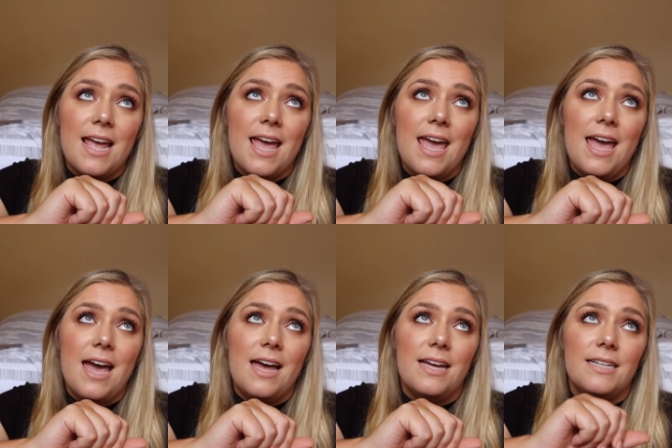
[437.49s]

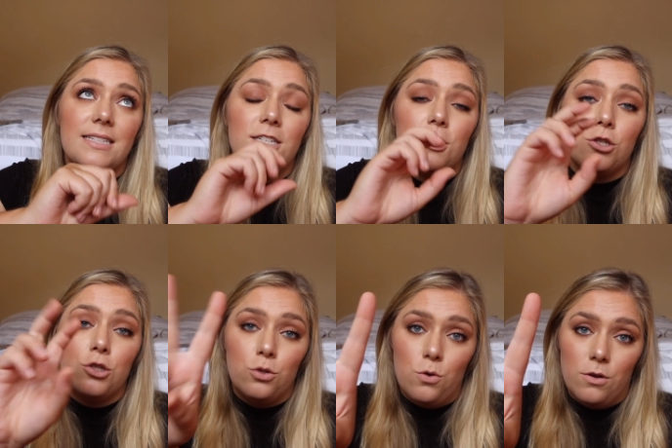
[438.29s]
and
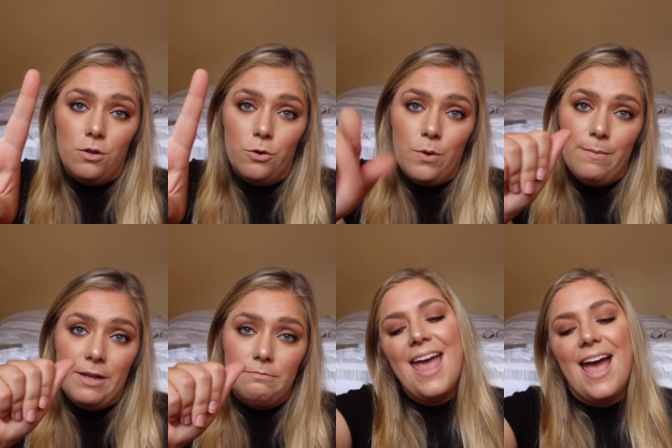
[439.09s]
snorkel equipment.